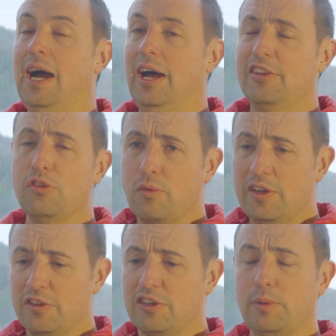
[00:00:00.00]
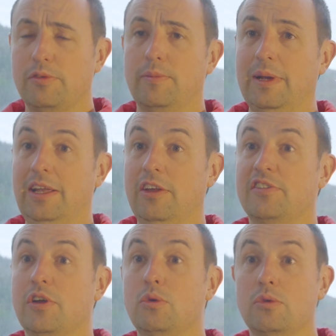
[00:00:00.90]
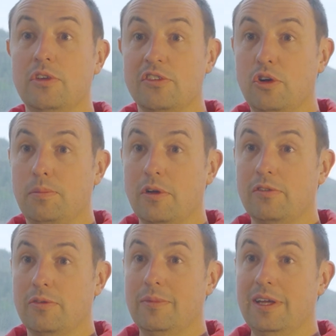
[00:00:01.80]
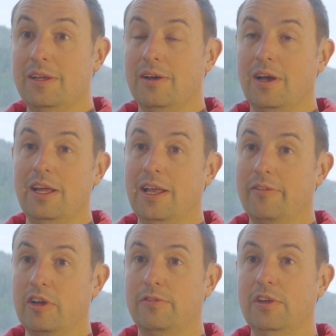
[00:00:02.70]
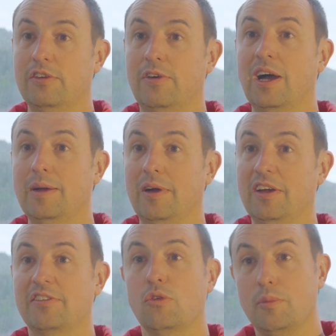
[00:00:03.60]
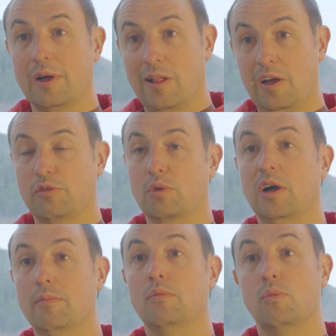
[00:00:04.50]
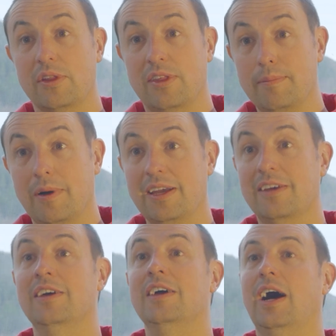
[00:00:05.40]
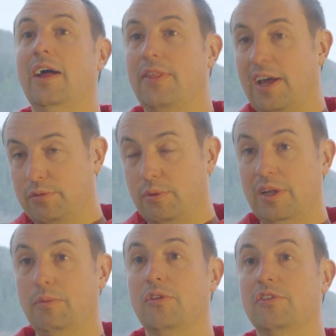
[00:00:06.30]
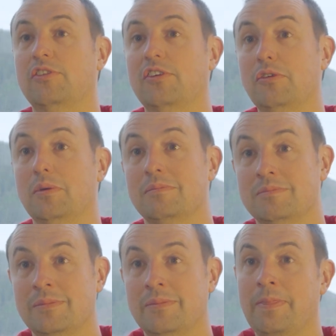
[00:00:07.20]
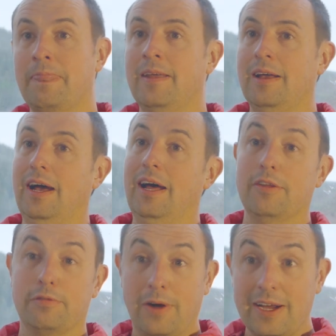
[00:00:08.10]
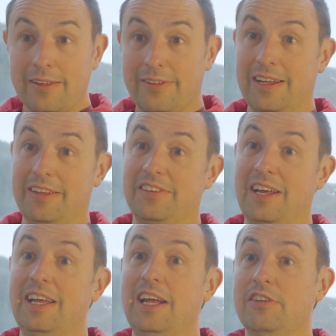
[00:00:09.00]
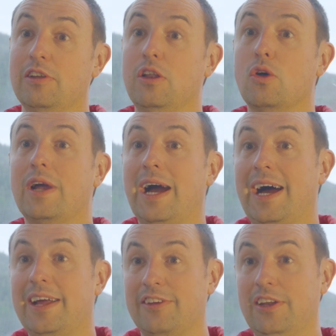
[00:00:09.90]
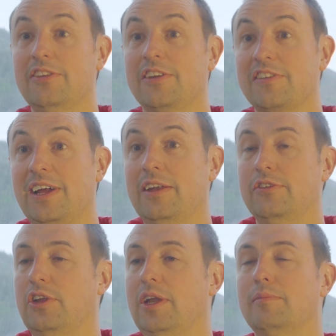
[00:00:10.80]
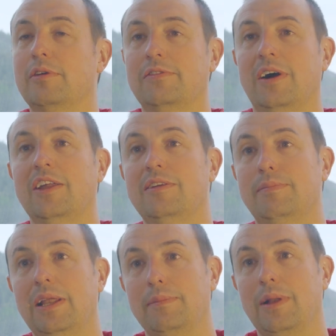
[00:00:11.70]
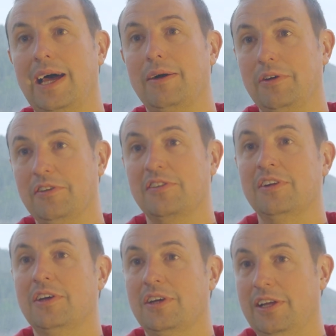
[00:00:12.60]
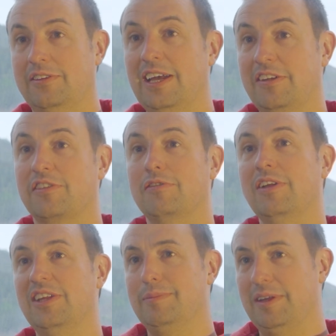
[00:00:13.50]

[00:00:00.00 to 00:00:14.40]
and it's not really suitable for beginners. So there's no point for me in having a fleet of hire bikes. All my clients will come with their bike, and that's what they want to do. The final thing I'd say is look at and understand the number of unbillable hours it takes to run your